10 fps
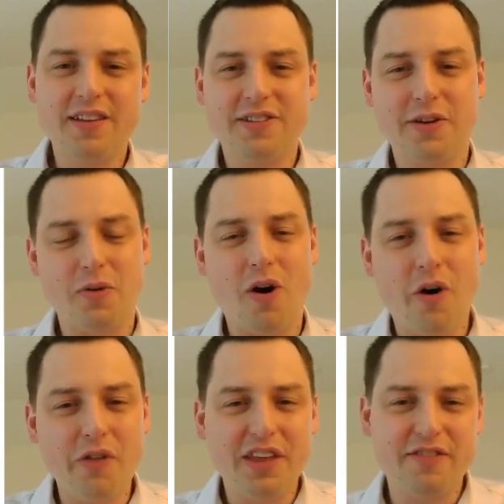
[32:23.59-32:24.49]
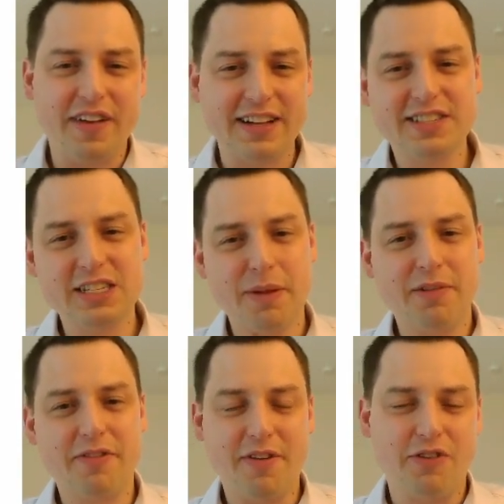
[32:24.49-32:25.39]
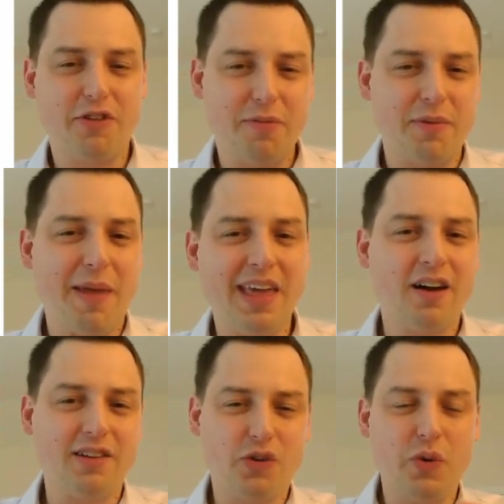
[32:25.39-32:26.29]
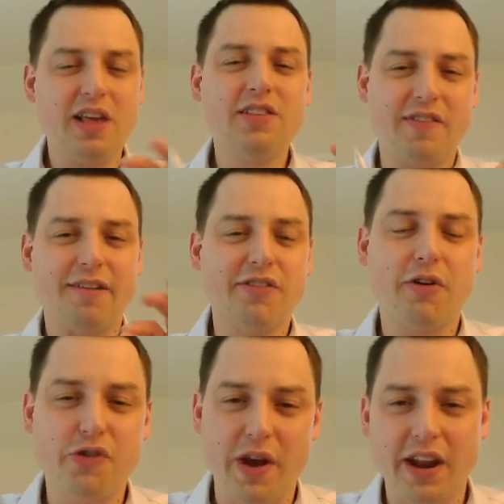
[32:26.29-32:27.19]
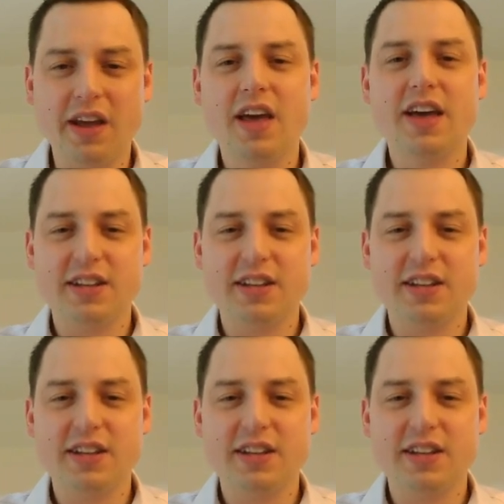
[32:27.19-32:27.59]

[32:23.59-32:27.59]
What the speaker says: so all the advances people have sort of been making on tweaks of adversarial training